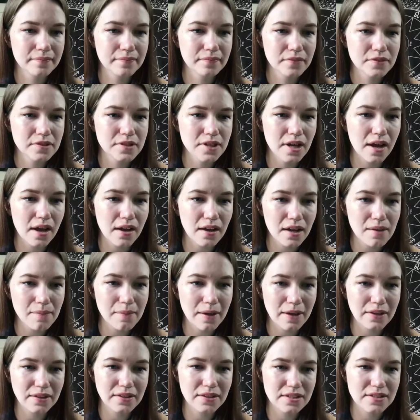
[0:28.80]
talk
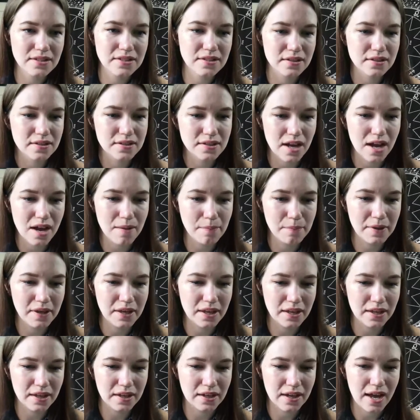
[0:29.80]
about this
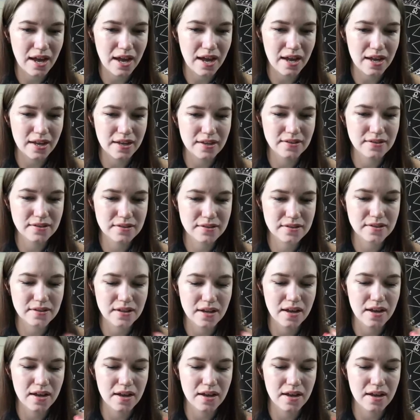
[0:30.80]
topic as